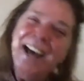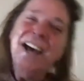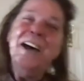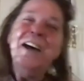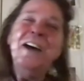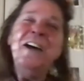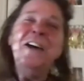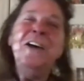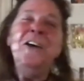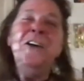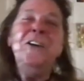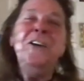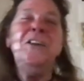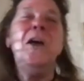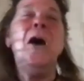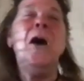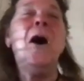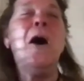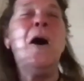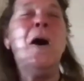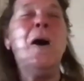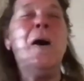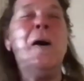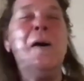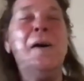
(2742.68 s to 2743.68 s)
it,
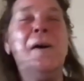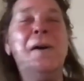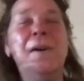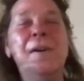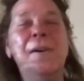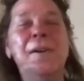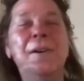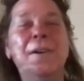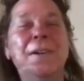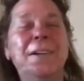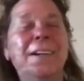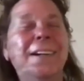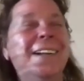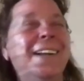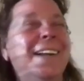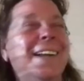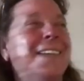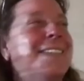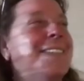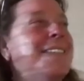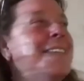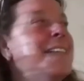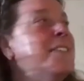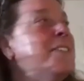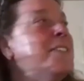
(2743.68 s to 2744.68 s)
no,
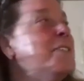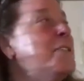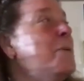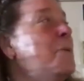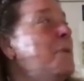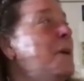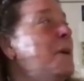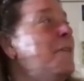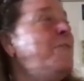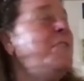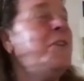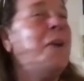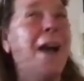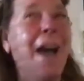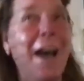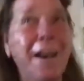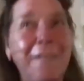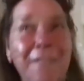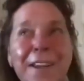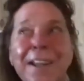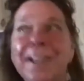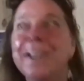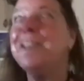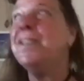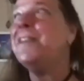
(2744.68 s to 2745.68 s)
it's it's so if you're
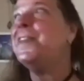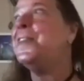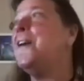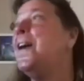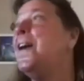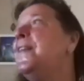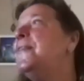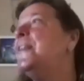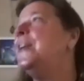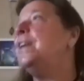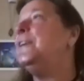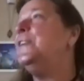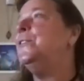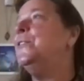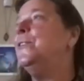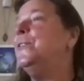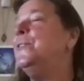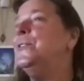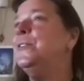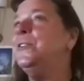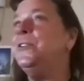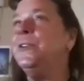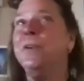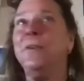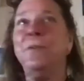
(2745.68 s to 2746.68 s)
having a thought that you're
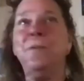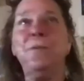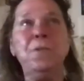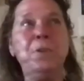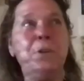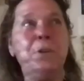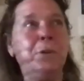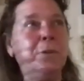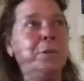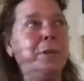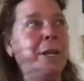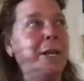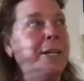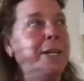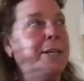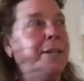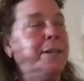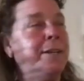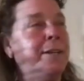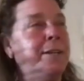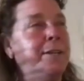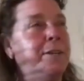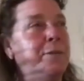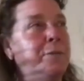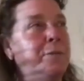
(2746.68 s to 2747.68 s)
you're you're like
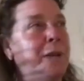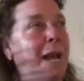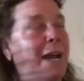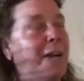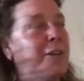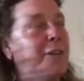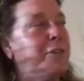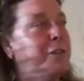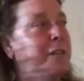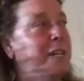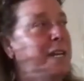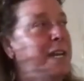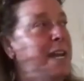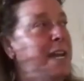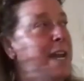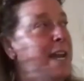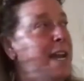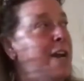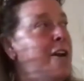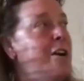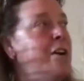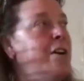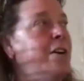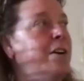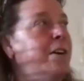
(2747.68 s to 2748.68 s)
you actually
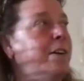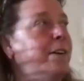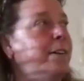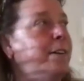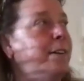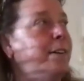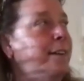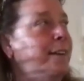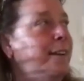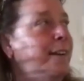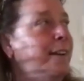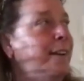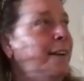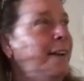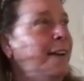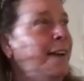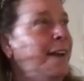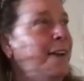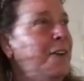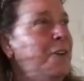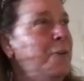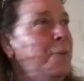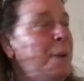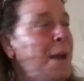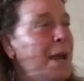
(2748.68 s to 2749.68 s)
hear
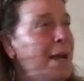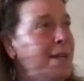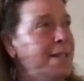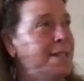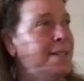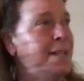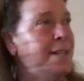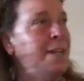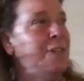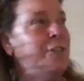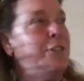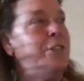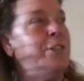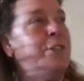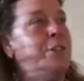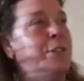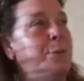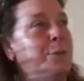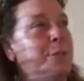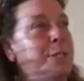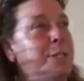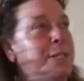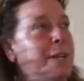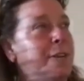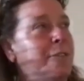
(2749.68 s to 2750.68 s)
and you pay attention to
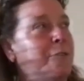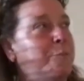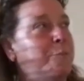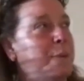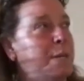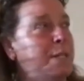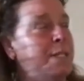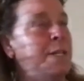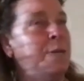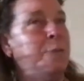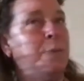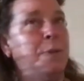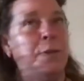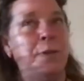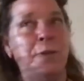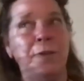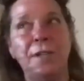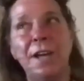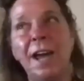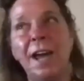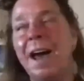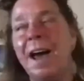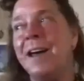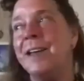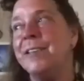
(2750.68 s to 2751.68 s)
instead of busy with your
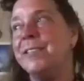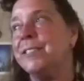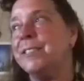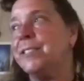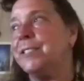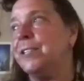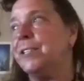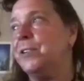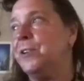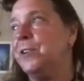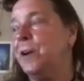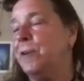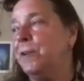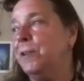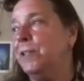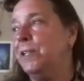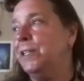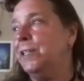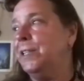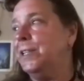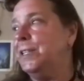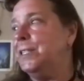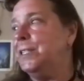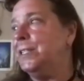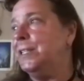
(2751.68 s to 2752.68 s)
tasks and not really
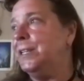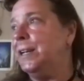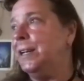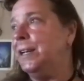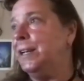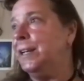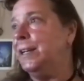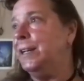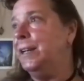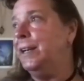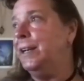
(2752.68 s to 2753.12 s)
listening,